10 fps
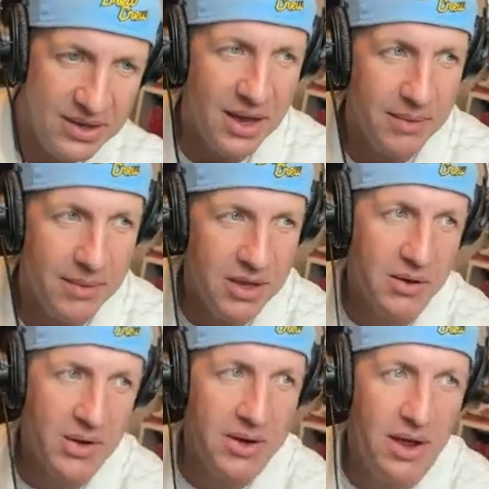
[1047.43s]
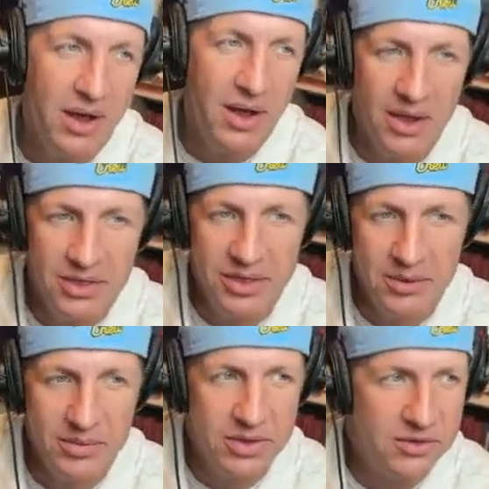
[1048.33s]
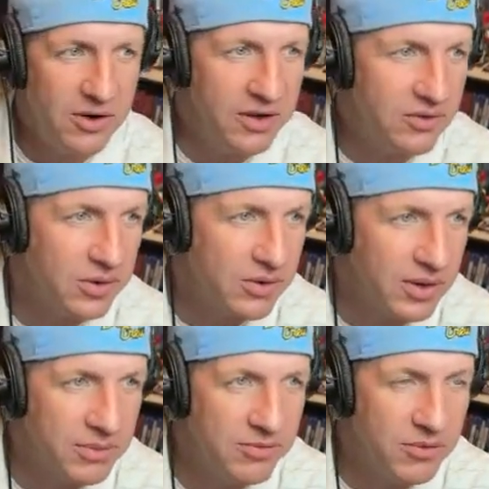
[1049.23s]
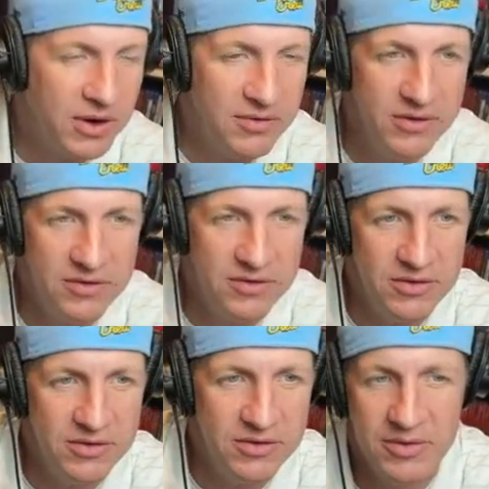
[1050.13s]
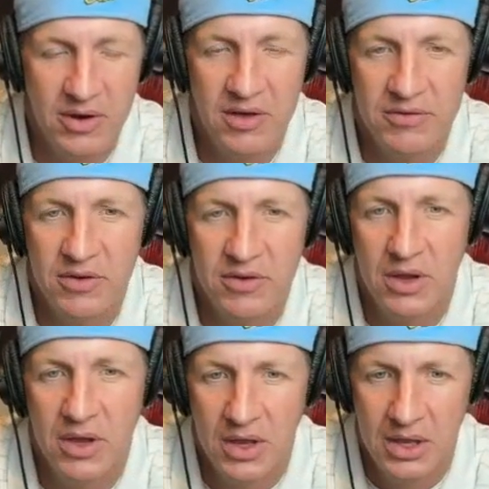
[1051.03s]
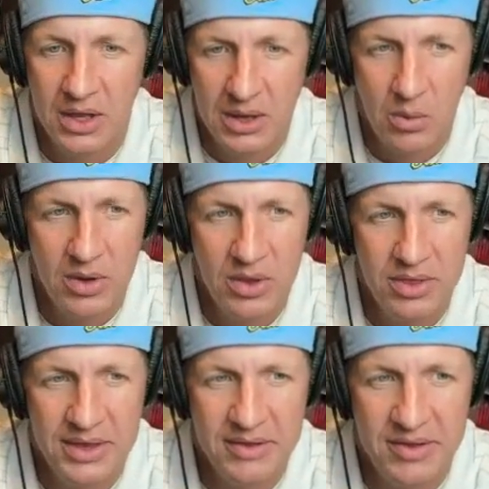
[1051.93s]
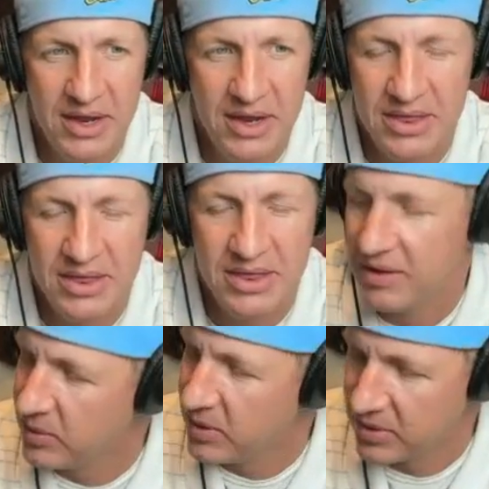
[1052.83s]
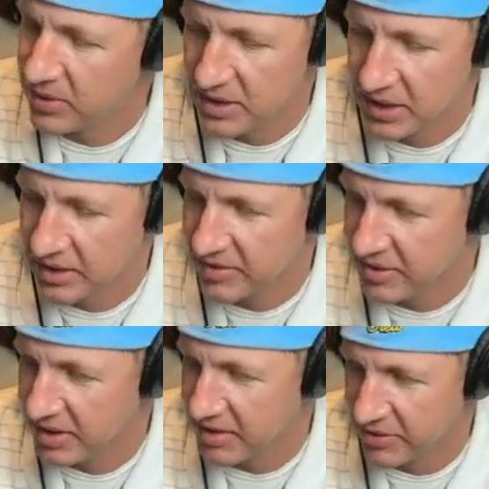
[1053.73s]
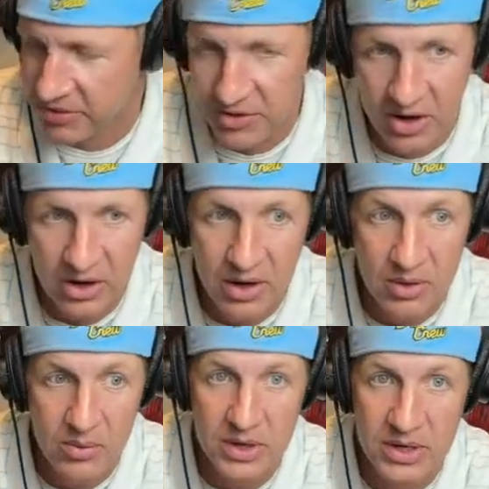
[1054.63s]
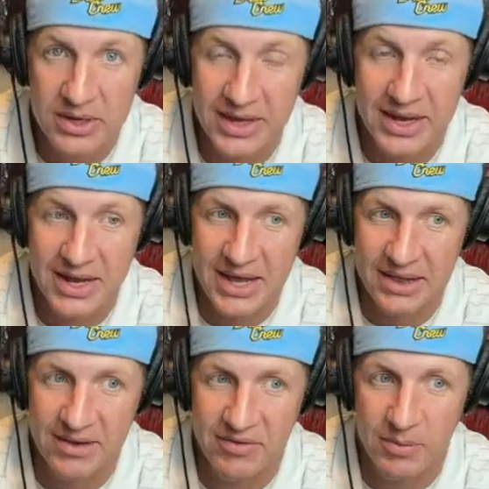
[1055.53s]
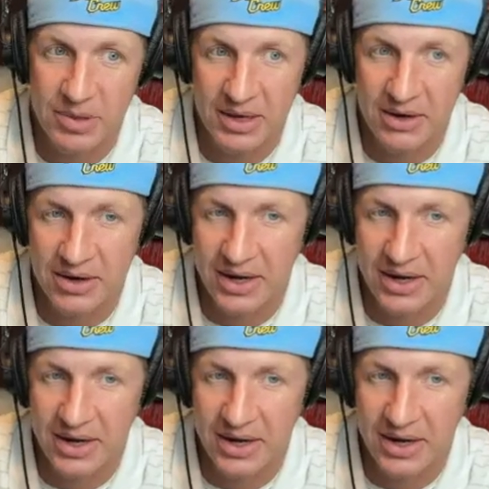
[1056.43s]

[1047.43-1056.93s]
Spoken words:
I'm going to go on a thing with the trades real quick before I finish this episode off. So one of the things that I think is we don't need to get a C-level star. We need to get an A-level player.